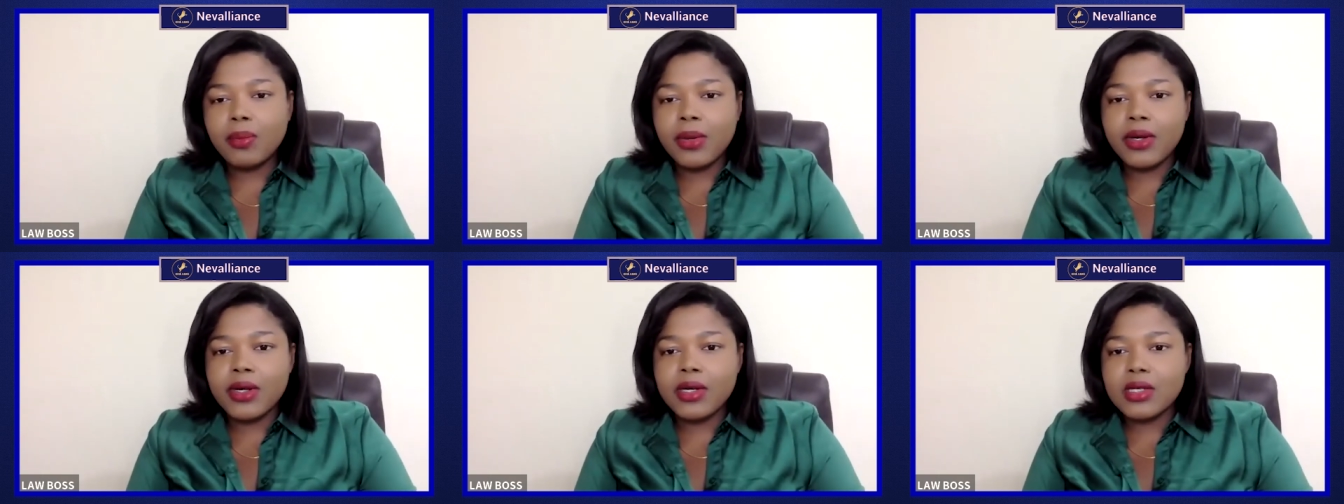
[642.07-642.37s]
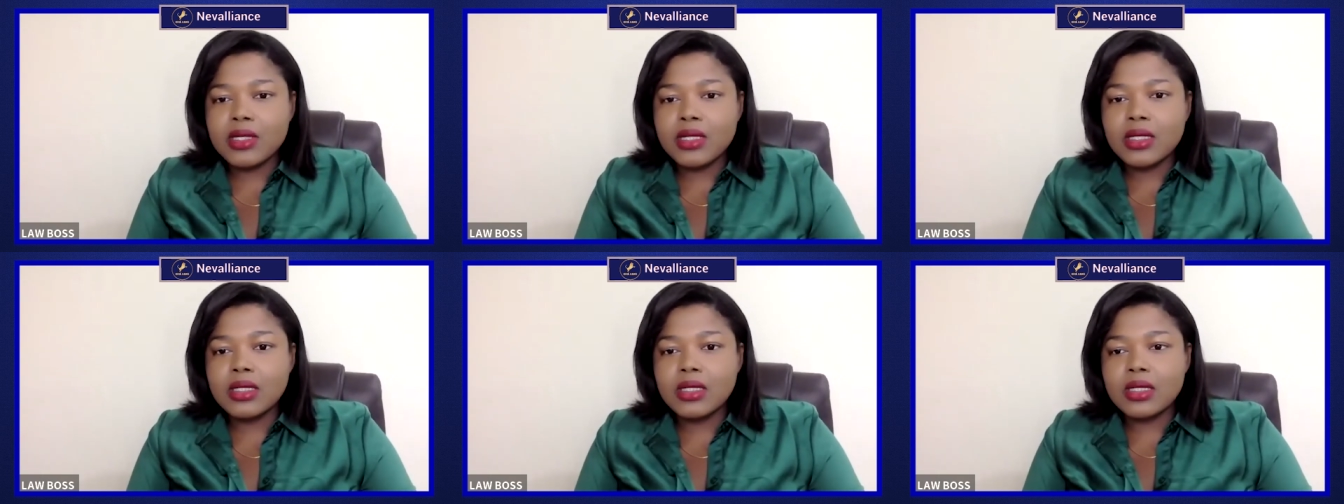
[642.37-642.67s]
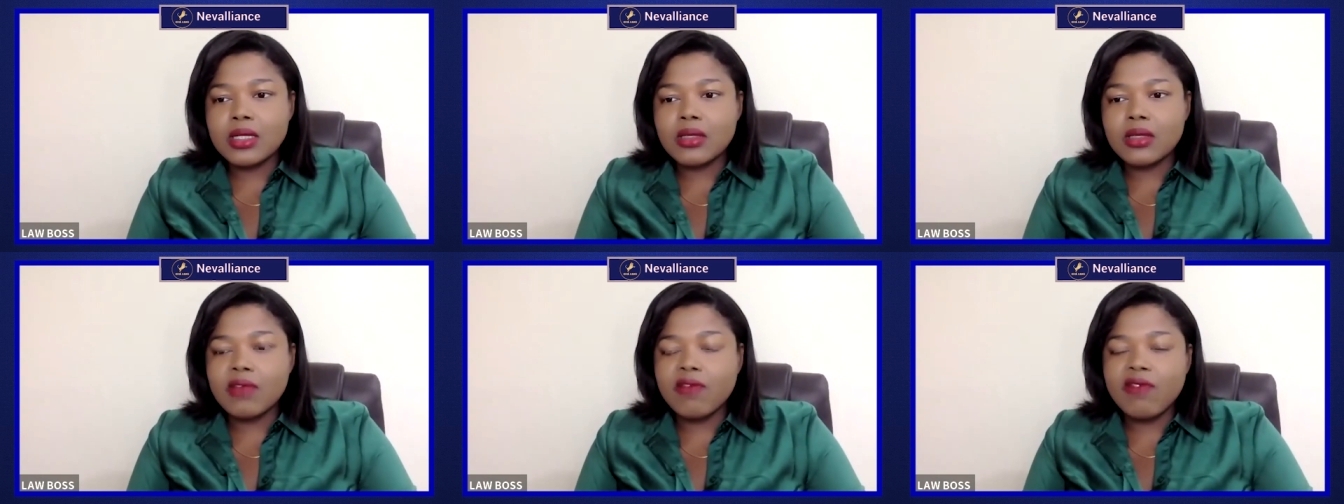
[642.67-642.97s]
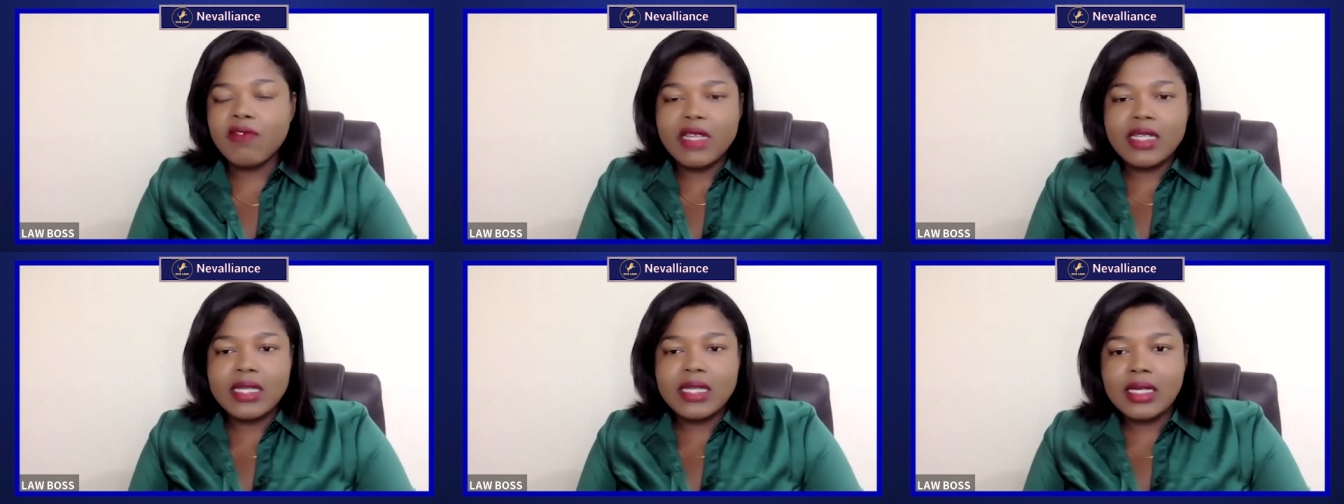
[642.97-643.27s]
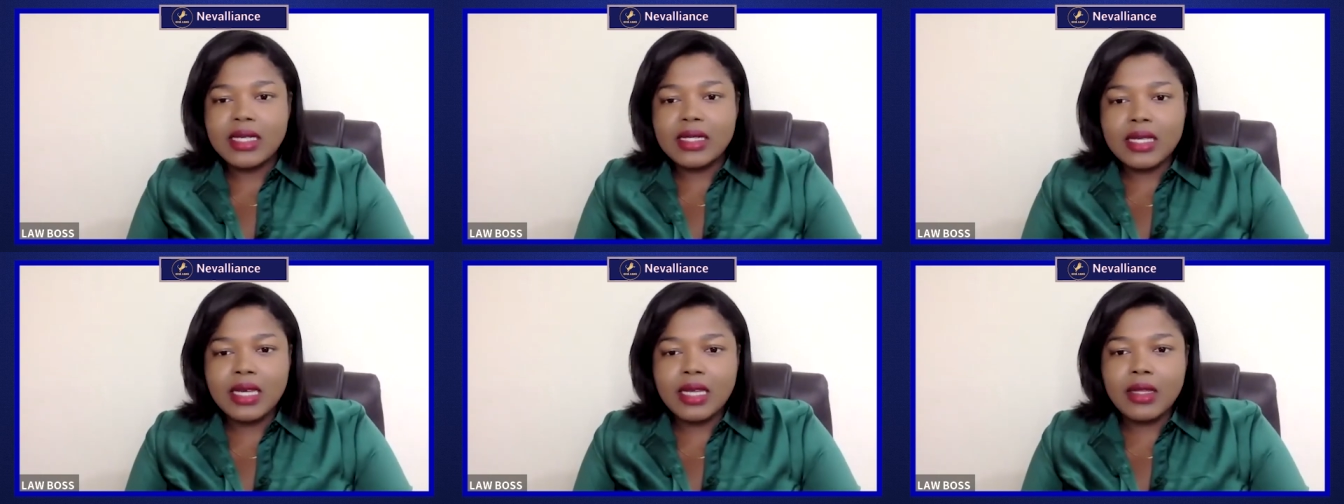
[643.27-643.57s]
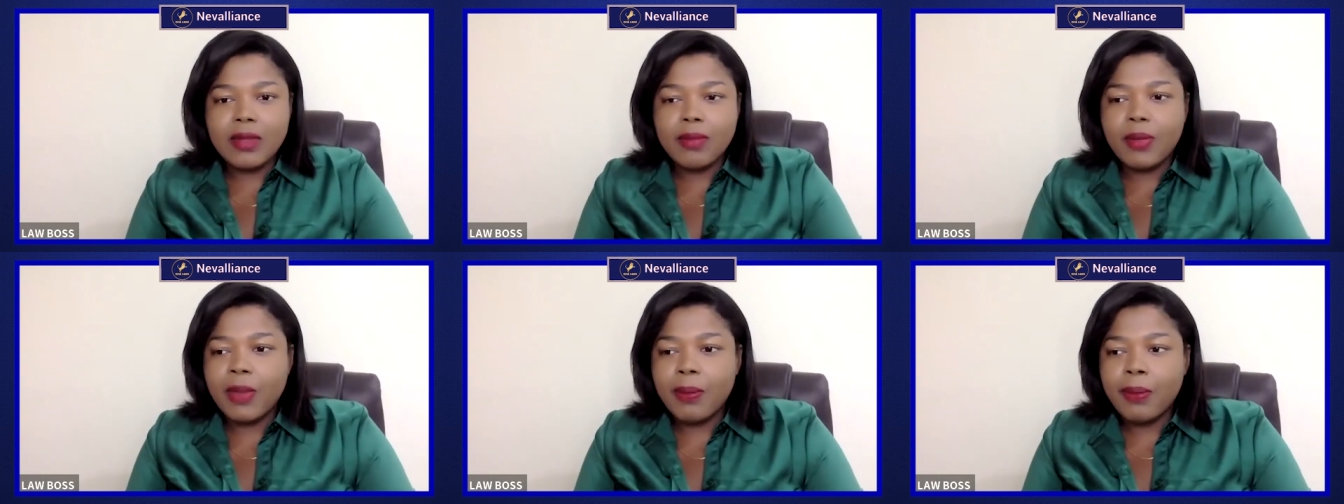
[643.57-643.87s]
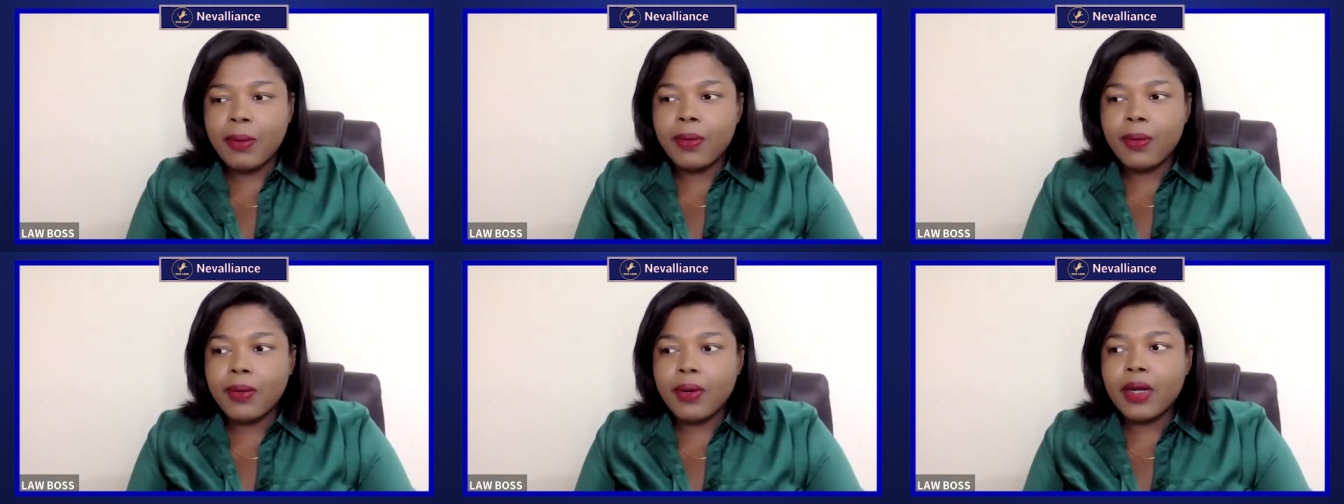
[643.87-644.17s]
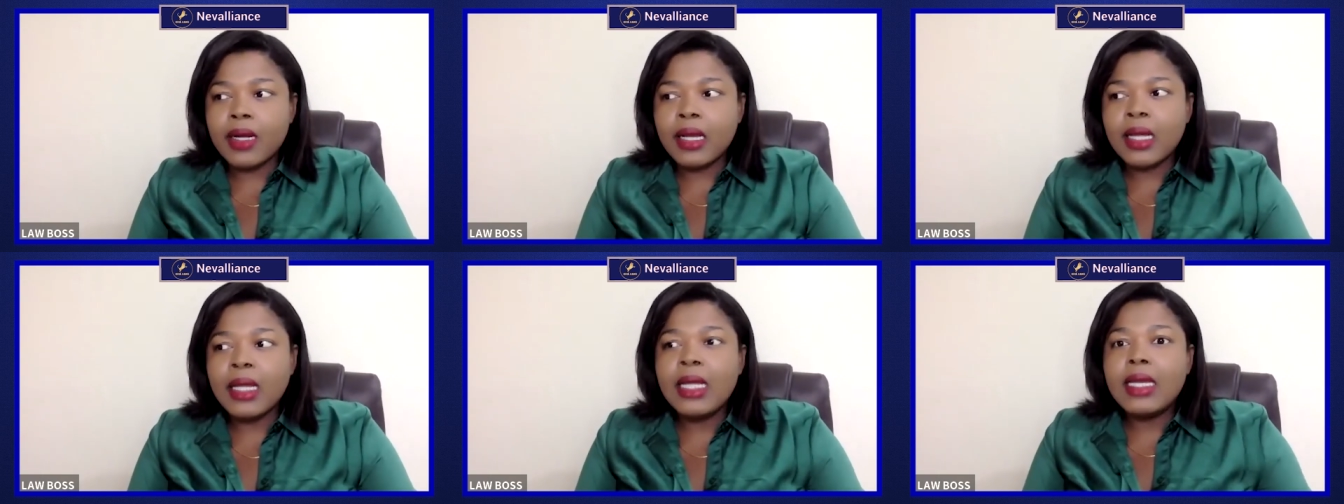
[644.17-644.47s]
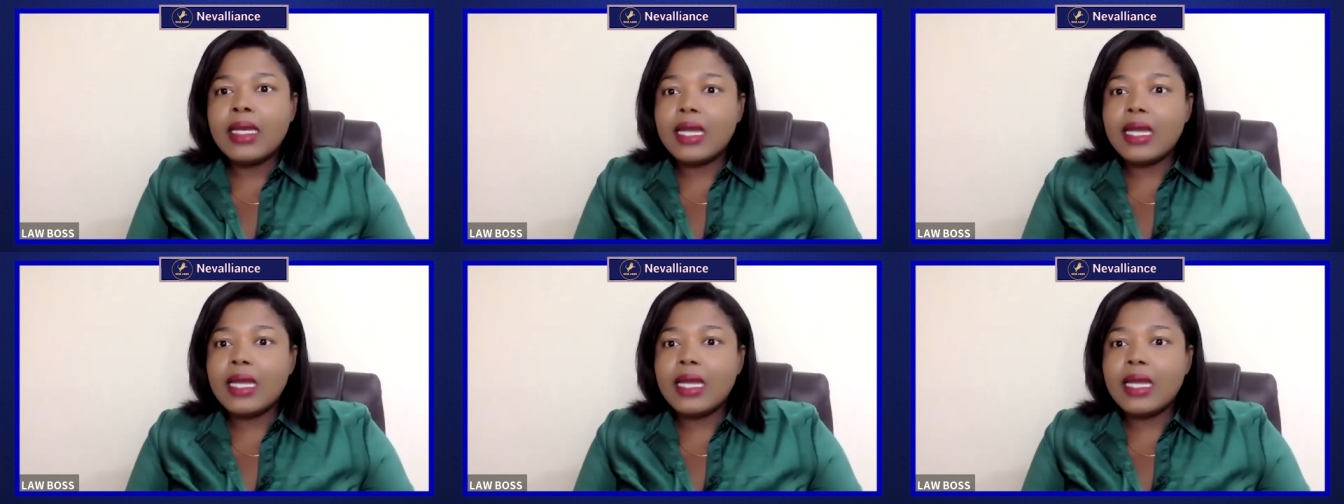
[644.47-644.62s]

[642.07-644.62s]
person to facilitate the paperwork,